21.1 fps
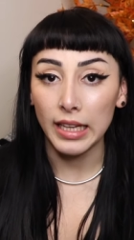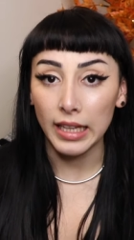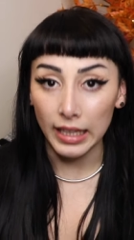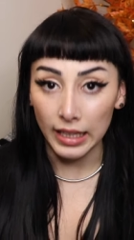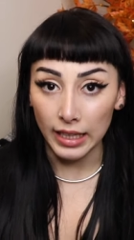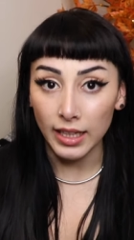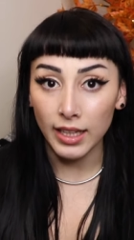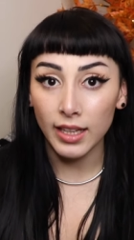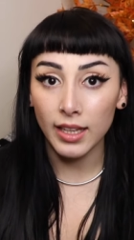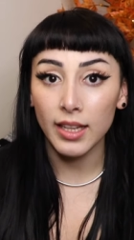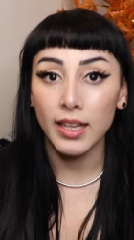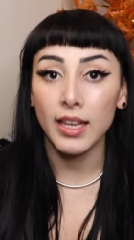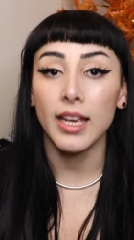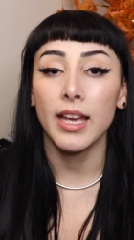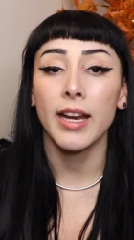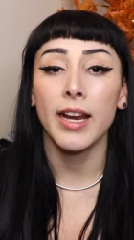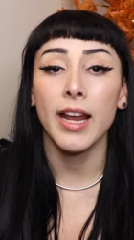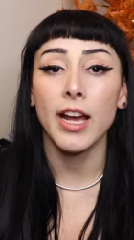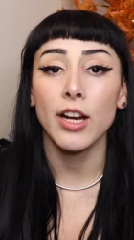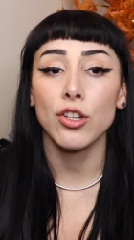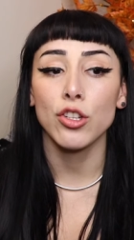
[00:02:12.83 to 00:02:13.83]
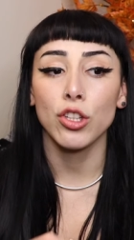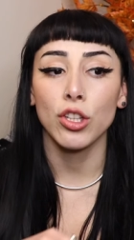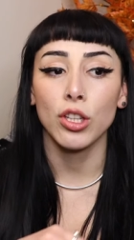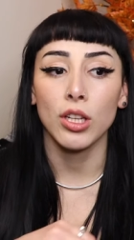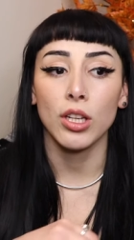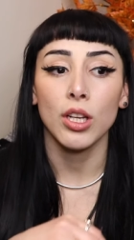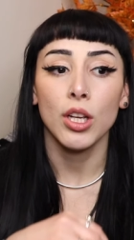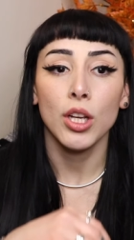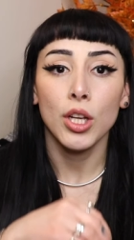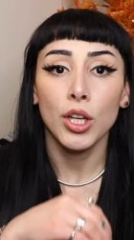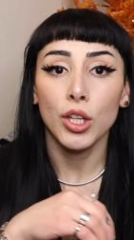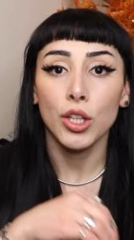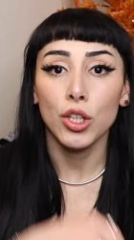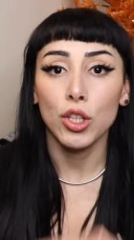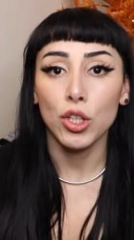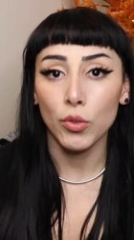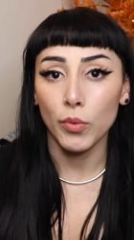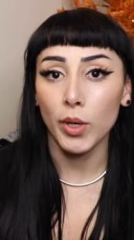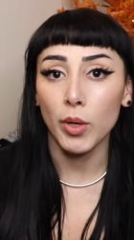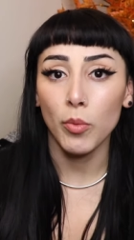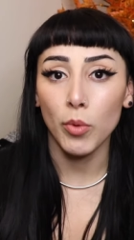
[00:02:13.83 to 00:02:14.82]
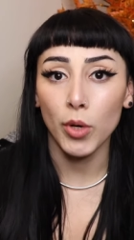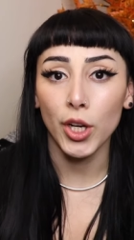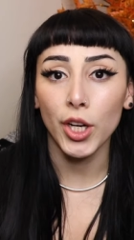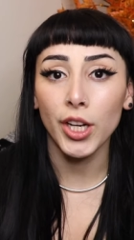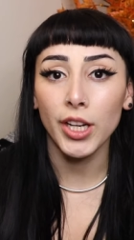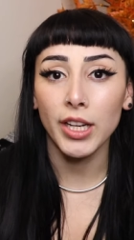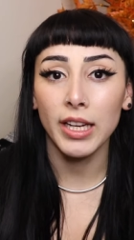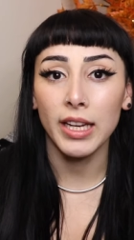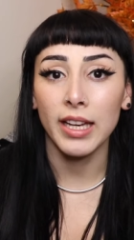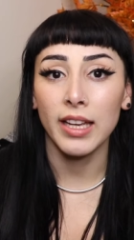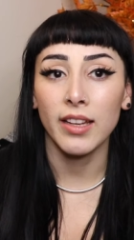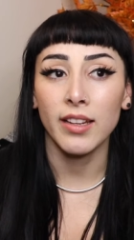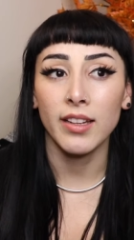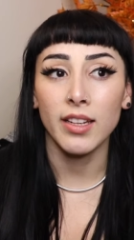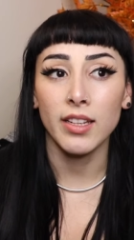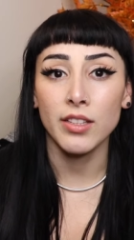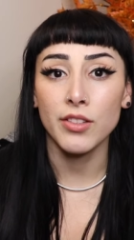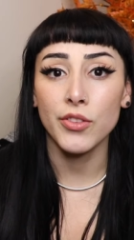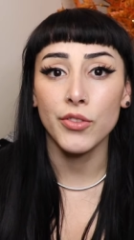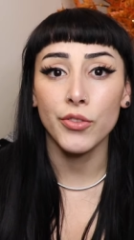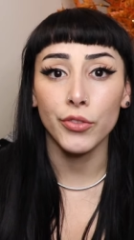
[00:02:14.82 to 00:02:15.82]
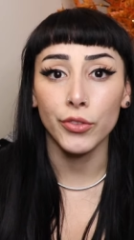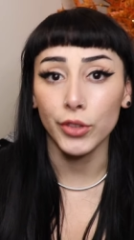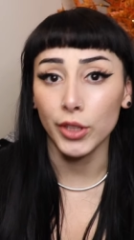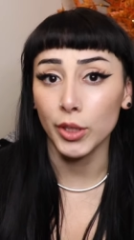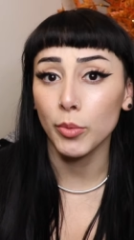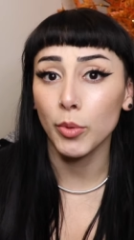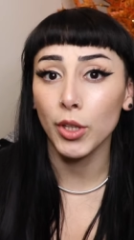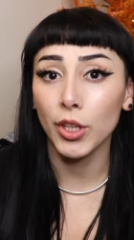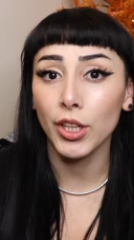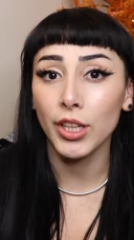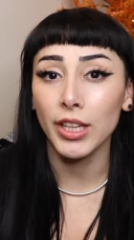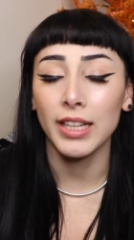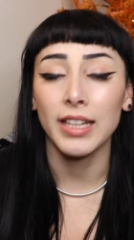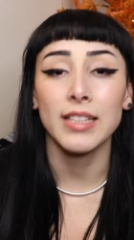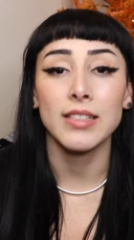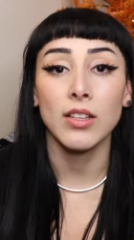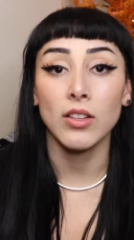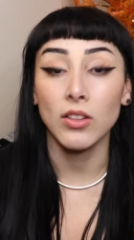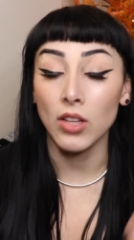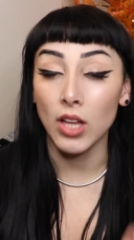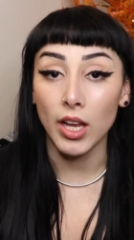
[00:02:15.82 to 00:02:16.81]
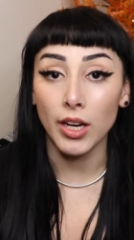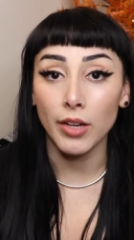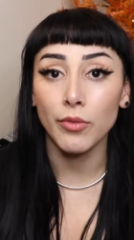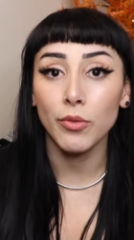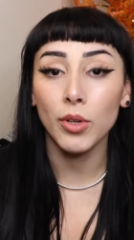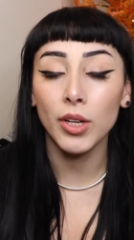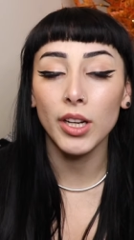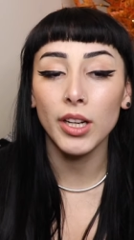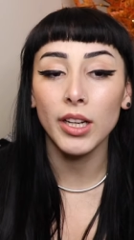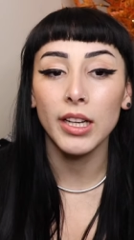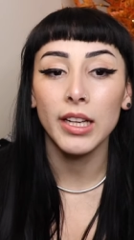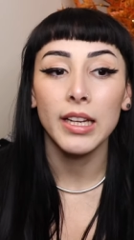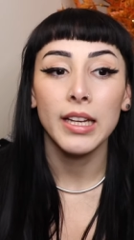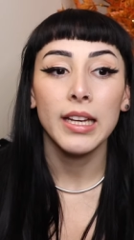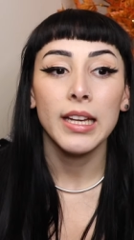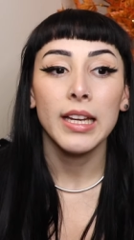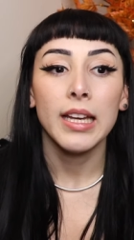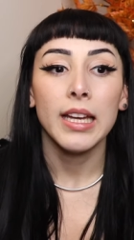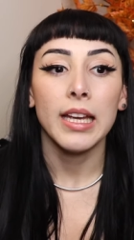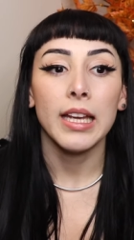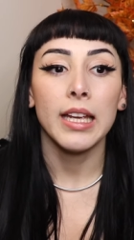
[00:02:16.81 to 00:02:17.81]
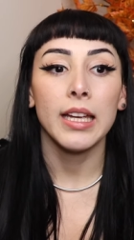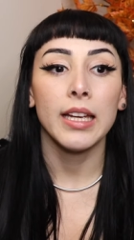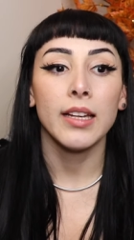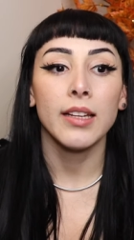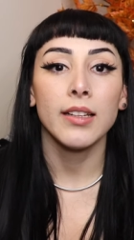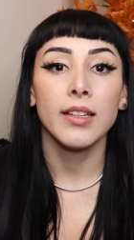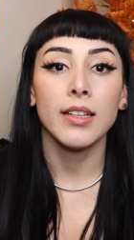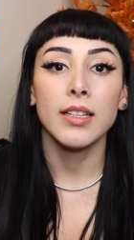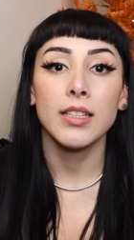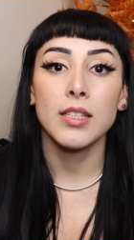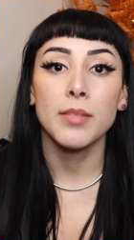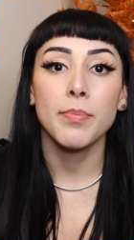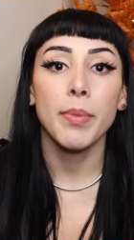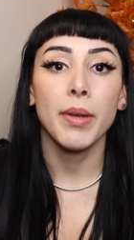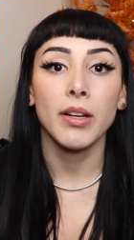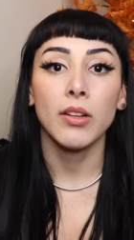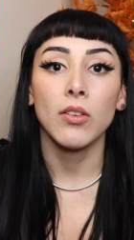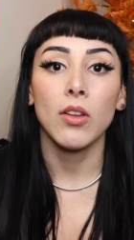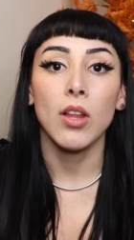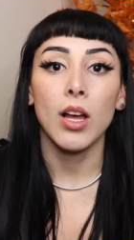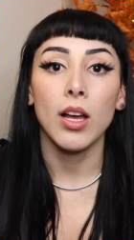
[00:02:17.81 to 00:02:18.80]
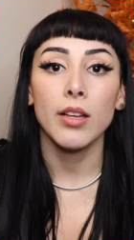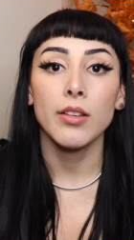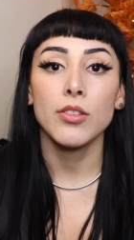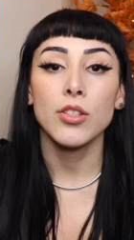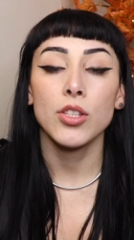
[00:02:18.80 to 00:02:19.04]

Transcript: in it and actually doing work and it's free work and it's a lot of work and it's been a lot.